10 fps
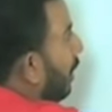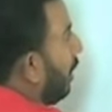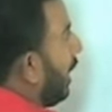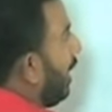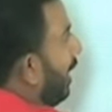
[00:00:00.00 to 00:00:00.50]

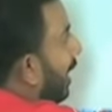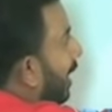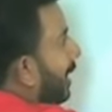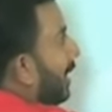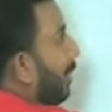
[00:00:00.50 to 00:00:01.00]
Okay?
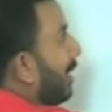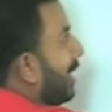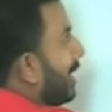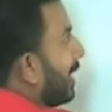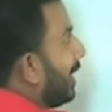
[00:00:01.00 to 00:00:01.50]
That means
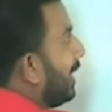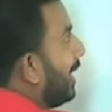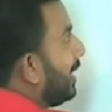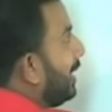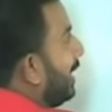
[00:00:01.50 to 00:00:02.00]
it's a
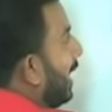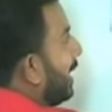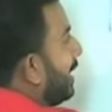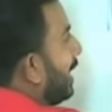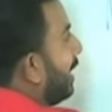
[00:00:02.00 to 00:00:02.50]

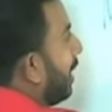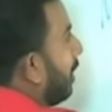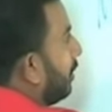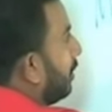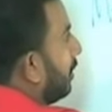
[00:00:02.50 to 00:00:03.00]
30-day
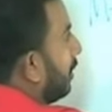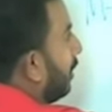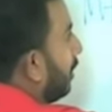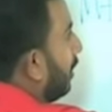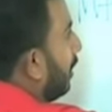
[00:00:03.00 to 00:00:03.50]
turnaround.
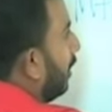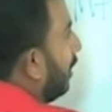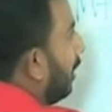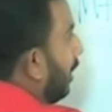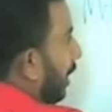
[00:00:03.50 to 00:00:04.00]

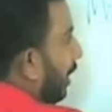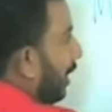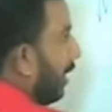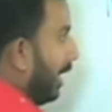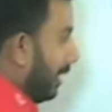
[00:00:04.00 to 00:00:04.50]

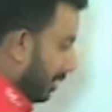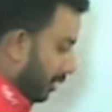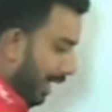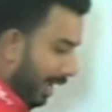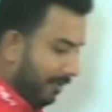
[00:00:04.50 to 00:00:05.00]
All right?
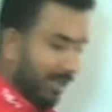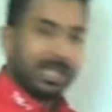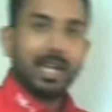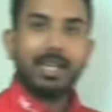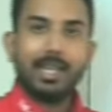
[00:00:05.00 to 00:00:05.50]
So every
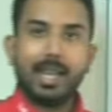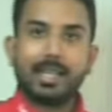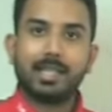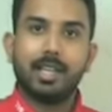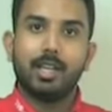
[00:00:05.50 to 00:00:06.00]
30
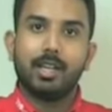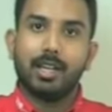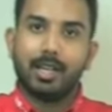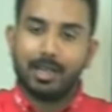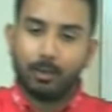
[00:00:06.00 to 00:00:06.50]
days,
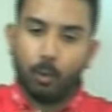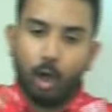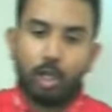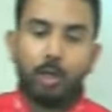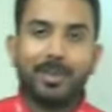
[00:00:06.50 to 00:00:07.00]

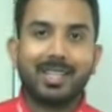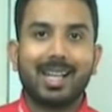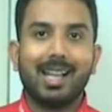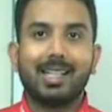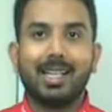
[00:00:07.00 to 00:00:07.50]
volume is
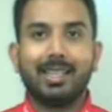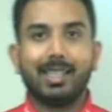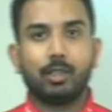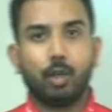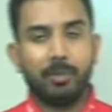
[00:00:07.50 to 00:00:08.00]

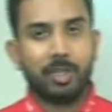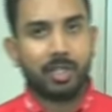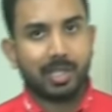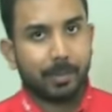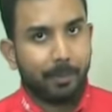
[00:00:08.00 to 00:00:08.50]
calculated,
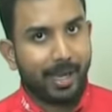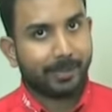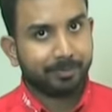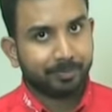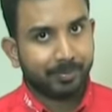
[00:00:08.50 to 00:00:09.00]
commissions are paid.